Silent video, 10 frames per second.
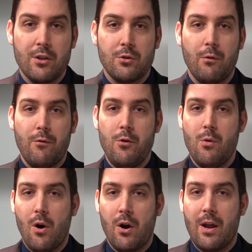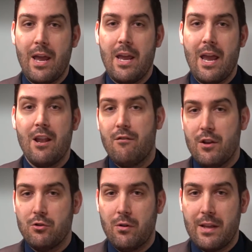So if you are an
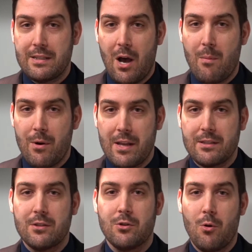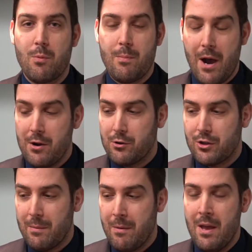individual that's operating as a sole
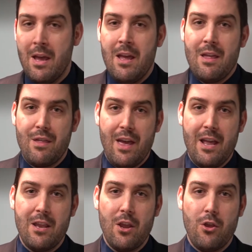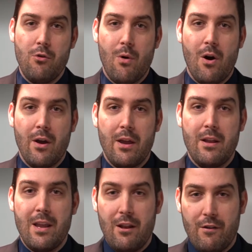proprietorship, then you are
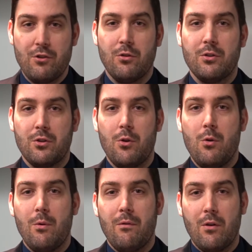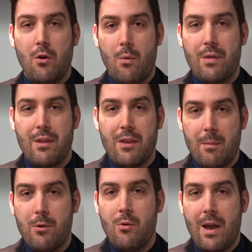an individual, so you would go with the
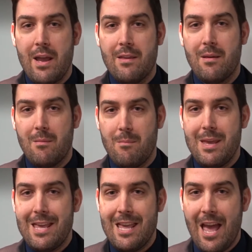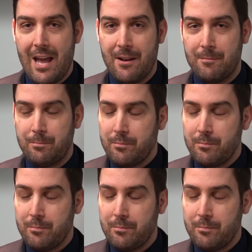W-8 BEN.